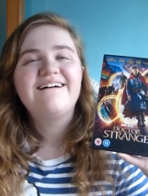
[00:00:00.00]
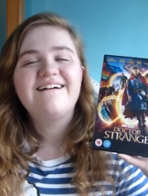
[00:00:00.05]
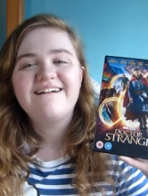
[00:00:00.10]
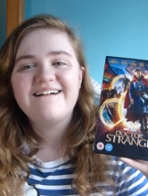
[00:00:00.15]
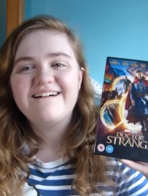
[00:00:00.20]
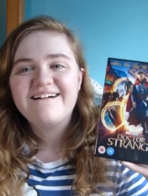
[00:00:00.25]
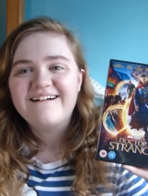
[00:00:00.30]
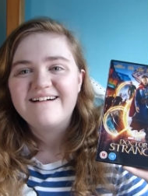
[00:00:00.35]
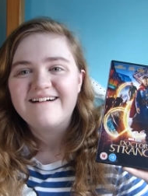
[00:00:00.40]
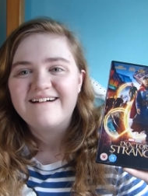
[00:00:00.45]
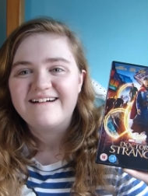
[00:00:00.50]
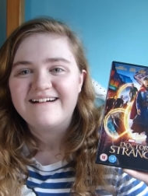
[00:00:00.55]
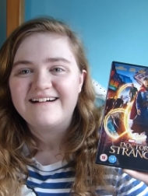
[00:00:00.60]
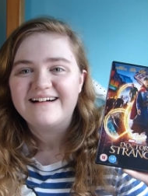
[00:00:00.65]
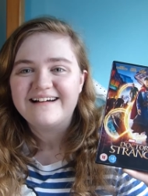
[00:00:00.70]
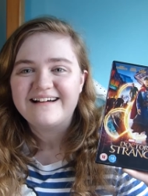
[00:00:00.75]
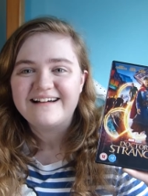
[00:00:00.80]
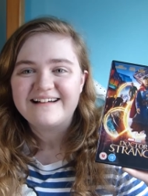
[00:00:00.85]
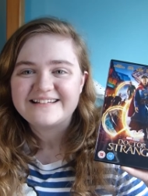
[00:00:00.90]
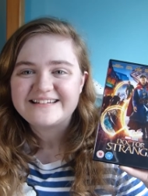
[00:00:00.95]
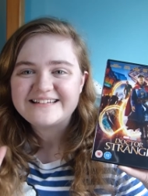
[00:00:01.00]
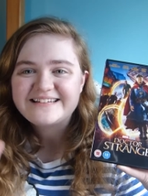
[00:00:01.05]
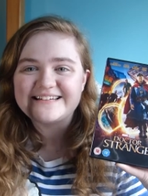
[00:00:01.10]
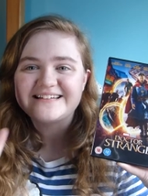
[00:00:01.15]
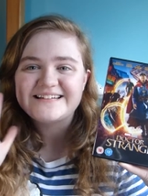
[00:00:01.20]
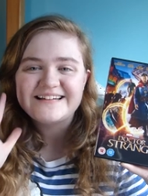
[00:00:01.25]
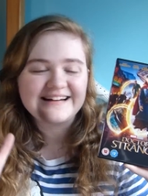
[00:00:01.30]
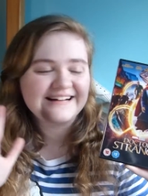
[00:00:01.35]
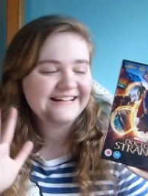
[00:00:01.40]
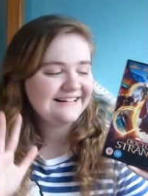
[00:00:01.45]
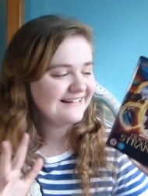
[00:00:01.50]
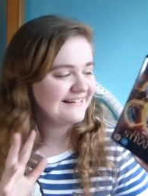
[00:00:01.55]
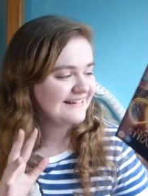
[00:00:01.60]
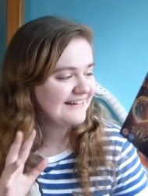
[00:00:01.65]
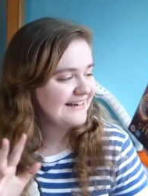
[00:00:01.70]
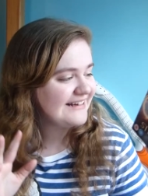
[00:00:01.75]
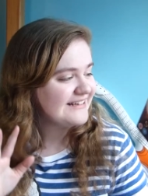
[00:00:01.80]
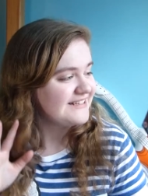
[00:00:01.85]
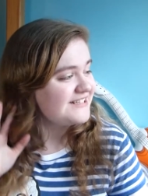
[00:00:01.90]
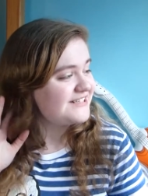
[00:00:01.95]
Ah, I,
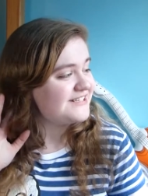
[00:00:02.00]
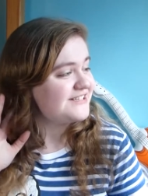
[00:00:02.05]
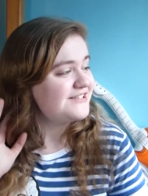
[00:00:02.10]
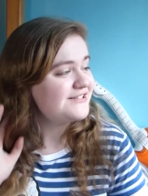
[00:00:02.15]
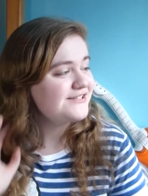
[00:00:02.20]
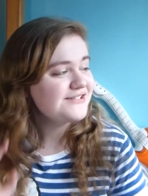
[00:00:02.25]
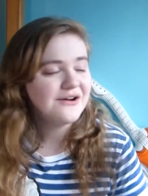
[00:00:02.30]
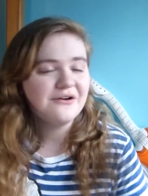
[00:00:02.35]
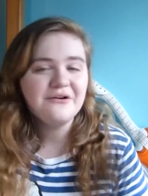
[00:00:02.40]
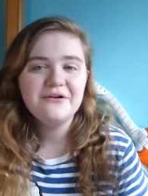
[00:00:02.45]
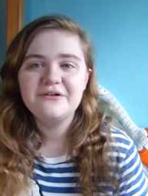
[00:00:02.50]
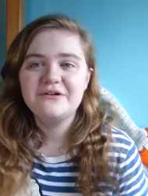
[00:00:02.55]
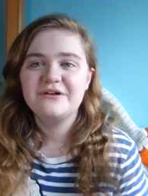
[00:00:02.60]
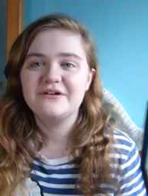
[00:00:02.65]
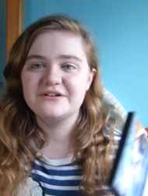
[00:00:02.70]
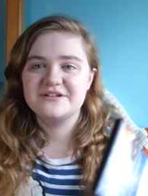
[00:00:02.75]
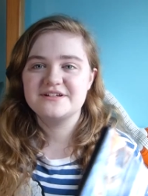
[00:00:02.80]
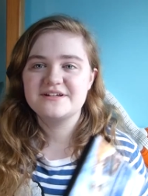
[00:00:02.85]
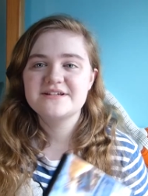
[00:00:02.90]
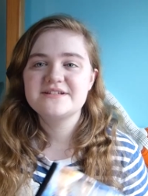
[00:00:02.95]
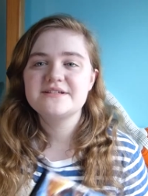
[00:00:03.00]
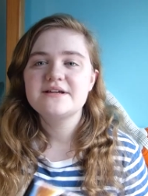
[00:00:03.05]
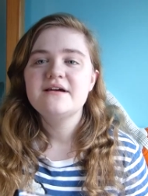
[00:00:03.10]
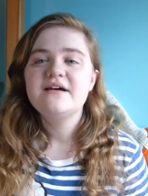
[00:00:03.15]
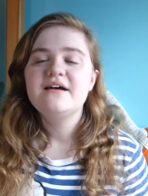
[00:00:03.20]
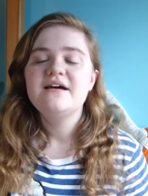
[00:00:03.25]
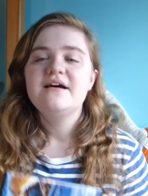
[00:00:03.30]
it's so good because